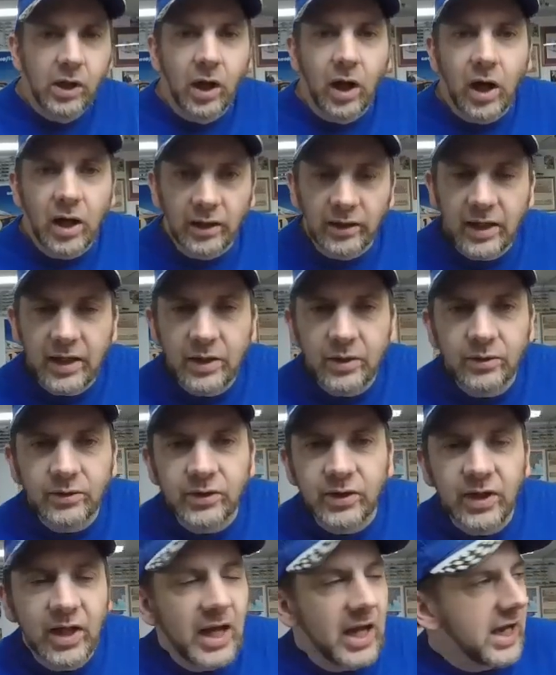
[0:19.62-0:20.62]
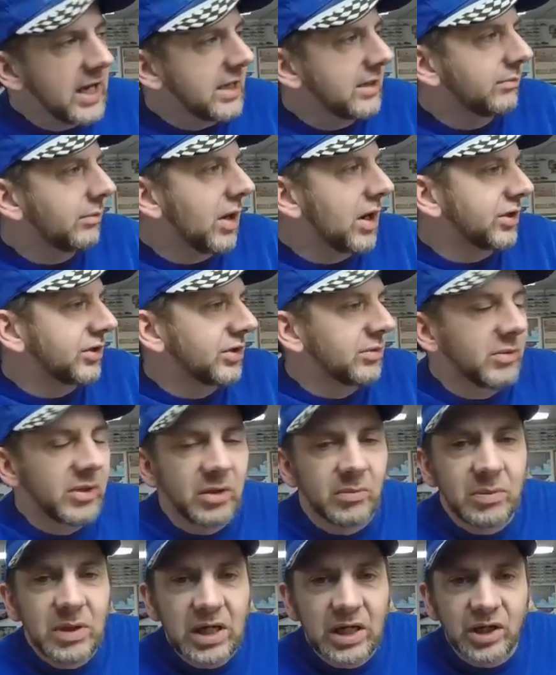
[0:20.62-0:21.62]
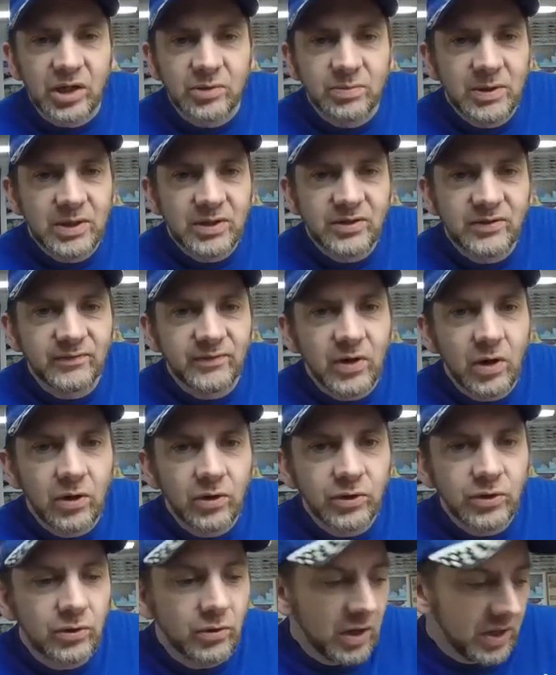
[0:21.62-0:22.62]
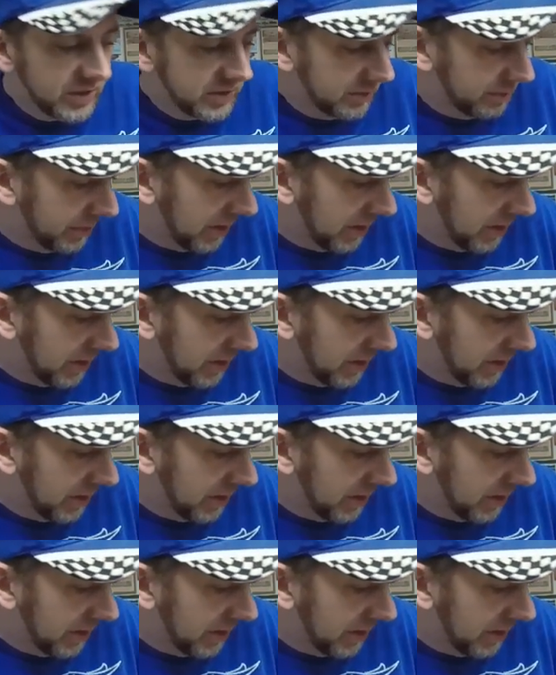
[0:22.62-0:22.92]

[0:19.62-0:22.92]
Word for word: uh, later tonight. Watch some of the big expensive cars cross the